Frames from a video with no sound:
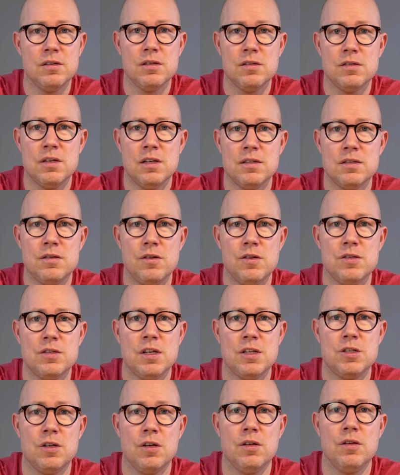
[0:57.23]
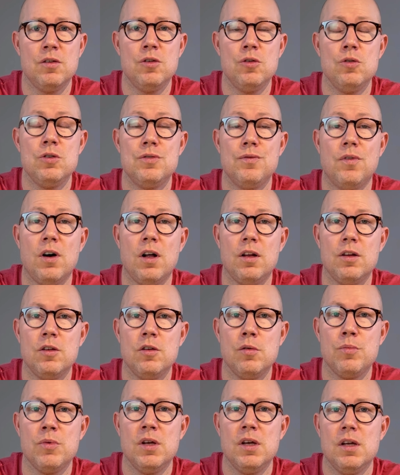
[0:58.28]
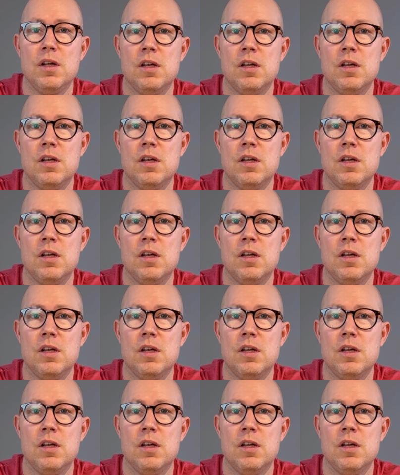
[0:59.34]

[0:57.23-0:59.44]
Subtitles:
since there is such a huge volume,